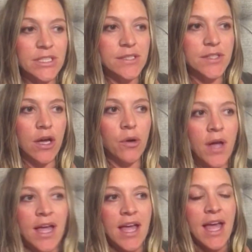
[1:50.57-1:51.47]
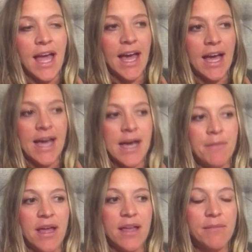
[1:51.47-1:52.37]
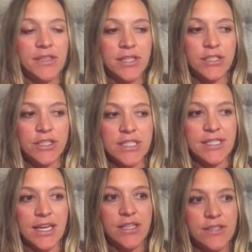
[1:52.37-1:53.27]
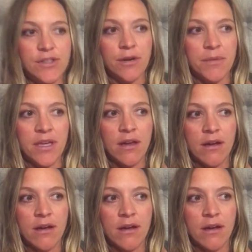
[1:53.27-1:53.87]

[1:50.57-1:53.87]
So my doctor decided to start me